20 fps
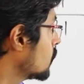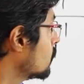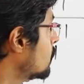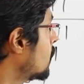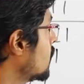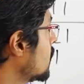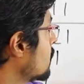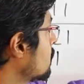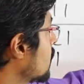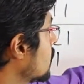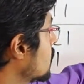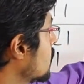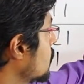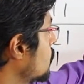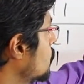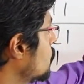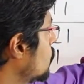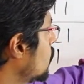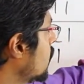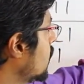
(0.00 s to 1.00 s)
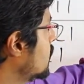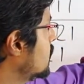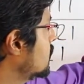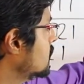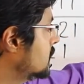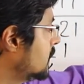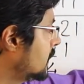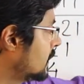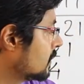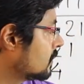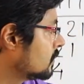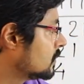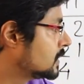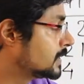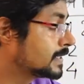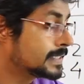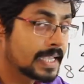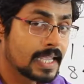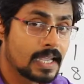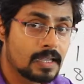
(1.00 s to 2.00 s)
to multiply the unit digit.
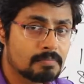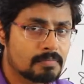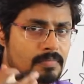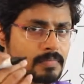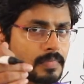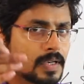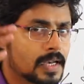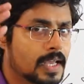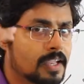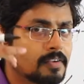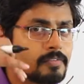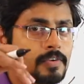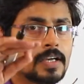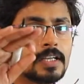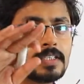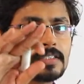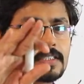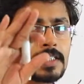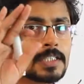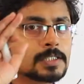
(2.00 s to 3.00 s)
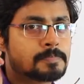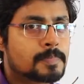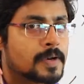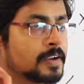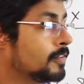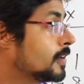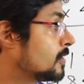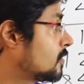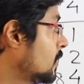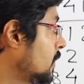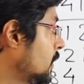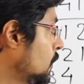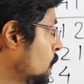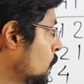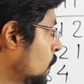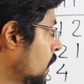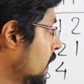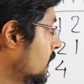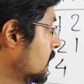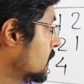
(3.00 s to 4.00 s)
Same like we discussed previously.
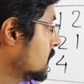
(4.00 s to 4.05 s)
Unit